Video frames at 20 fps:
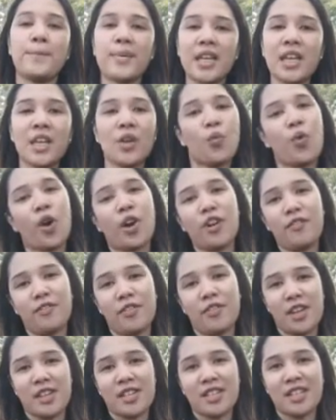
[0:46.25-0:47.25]
Be one
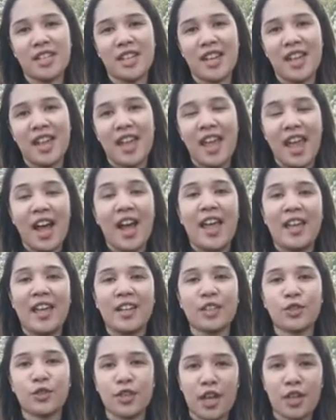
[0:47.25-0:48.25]
of us.
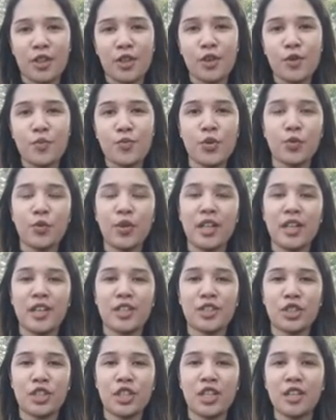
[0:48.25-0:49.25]
And together, we will
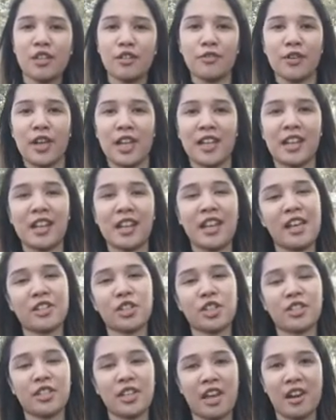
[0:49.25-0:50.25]
achieve a
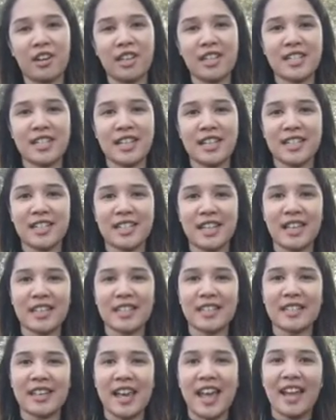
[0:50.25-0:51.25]
legendary
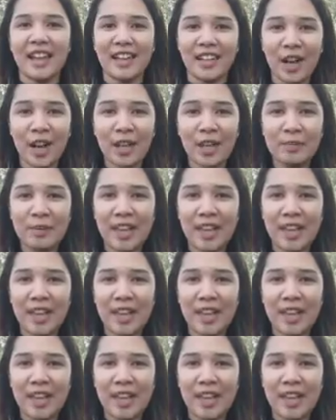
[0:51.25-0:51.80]
success. God